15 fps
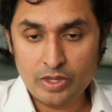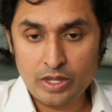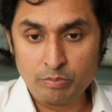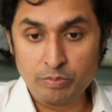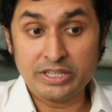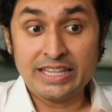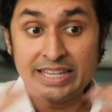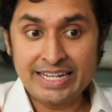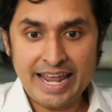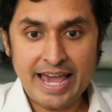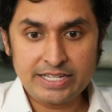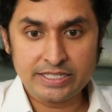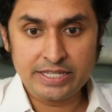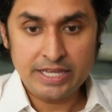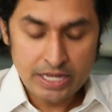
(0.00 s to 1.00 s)
But then the
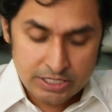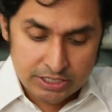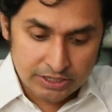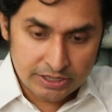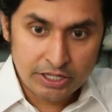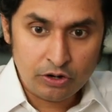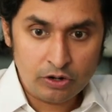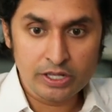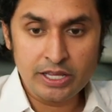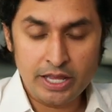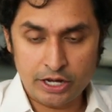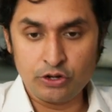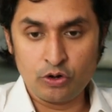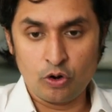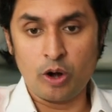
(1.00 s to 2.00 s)
next thing is literally
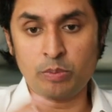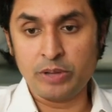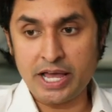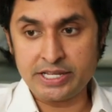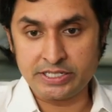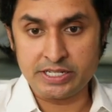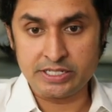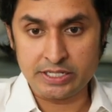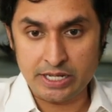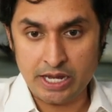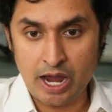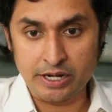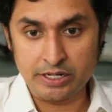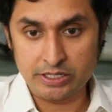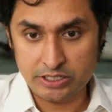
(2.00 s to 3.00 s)
like neuroplasticity
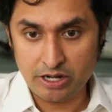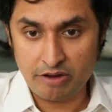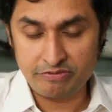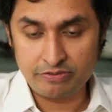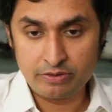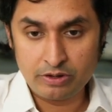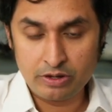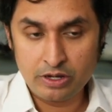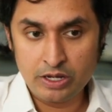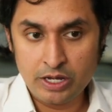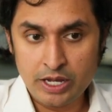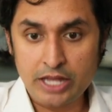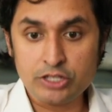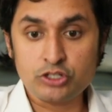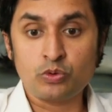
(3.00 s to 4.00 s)
kind of stuff.
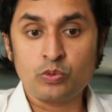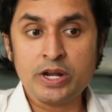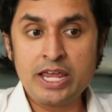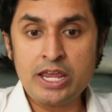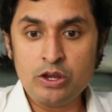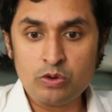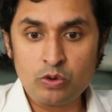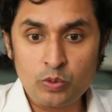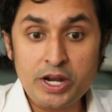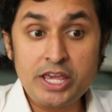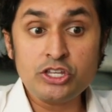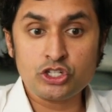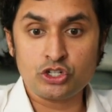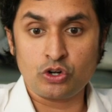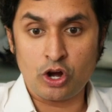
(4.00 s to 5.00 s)
It's
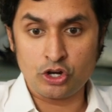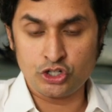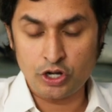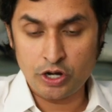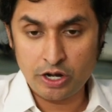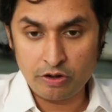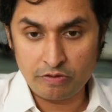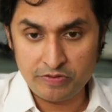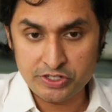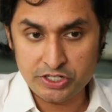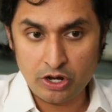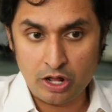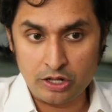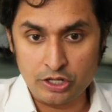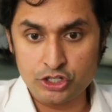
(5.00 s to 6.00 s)
restructuring your
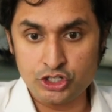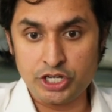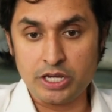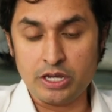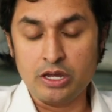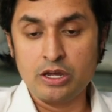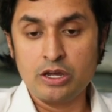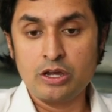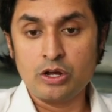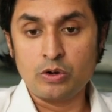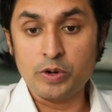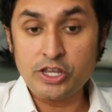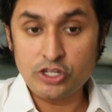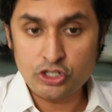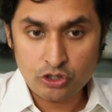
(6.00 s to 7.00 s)
physiology,
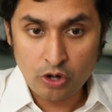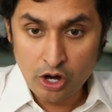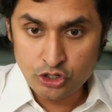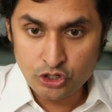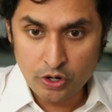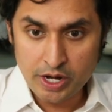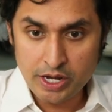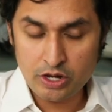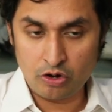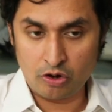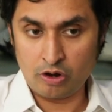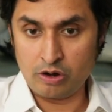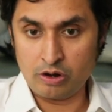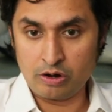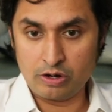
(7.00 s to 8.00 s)
restructuring
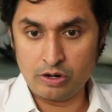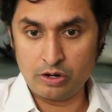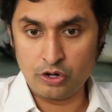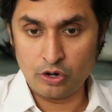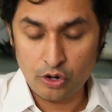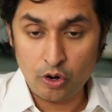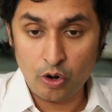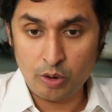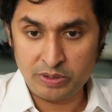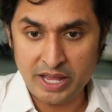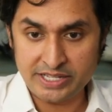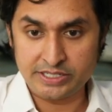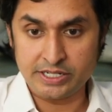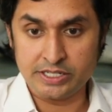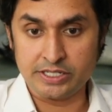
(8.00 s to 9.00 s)
your
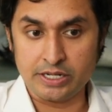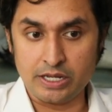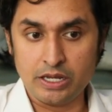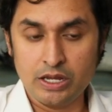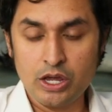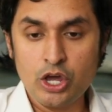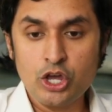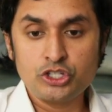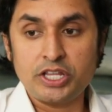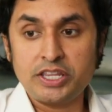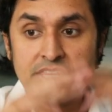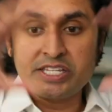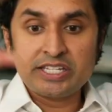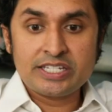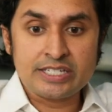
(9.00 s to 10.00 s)
neuroplasticity so that
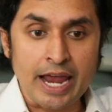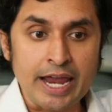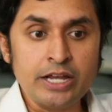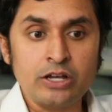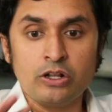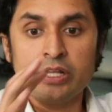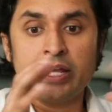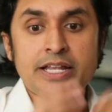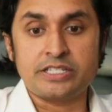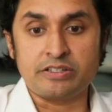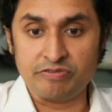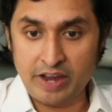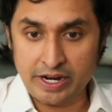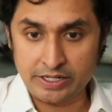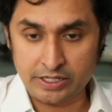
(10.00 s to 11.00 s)
this cycle gets
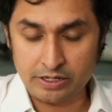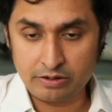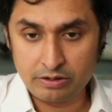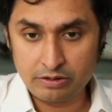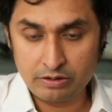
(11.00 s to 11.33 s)
affected.